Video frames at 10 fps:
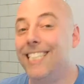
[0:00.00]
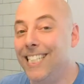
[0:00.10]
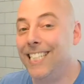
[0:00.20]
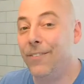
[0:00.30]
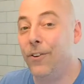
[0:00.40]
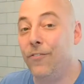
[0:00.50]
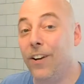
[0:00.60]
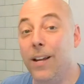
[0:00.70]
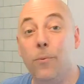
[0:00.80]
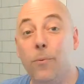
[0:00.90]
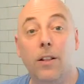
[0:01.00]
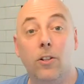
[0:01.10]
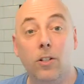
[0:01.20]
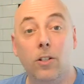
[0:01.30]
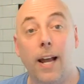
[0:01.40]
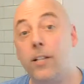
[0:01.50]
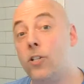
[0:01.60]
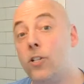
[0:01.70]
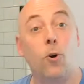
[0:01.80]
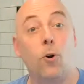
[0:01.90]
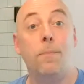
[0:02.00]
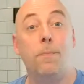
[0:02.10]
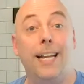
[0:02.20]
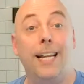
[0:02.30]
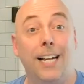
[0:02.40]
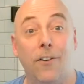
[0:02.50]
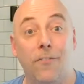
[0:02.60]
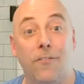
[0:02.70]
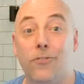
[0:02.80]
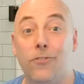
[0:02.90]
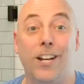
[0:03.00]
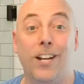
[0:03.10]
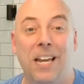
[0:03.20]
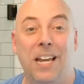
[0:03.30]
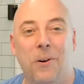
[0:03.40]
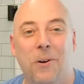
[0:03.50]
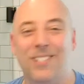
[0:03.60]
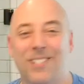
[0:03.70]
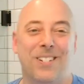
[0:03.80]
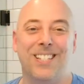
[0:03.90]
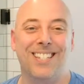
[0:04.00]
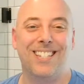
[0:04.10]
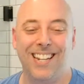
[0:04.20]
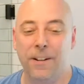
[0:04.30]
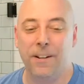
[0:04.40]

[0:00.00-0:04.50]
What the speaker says: If you forget what it looked like, just go to the beginning of this video and you can see.